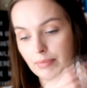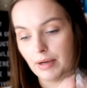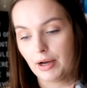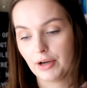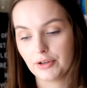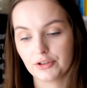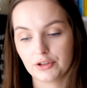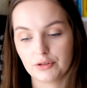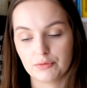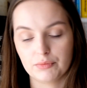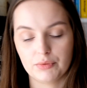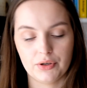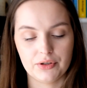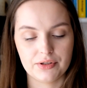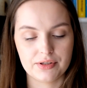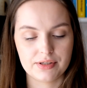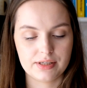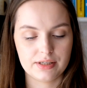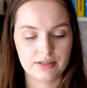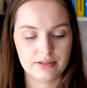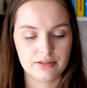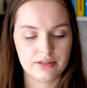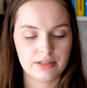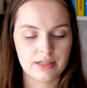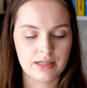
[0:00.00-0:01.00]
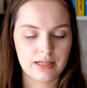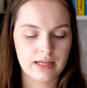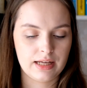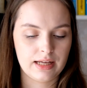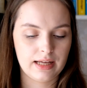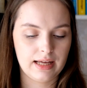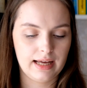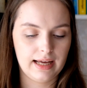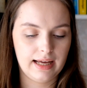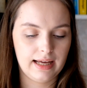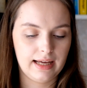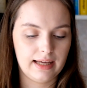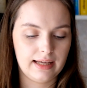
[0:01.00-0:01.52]
powder bronzer,
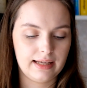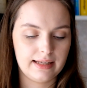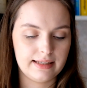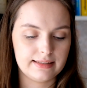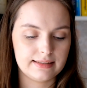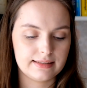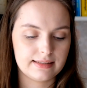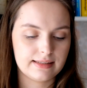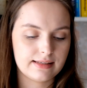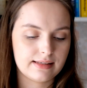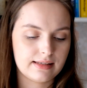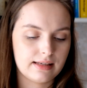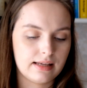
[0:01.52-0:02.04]
and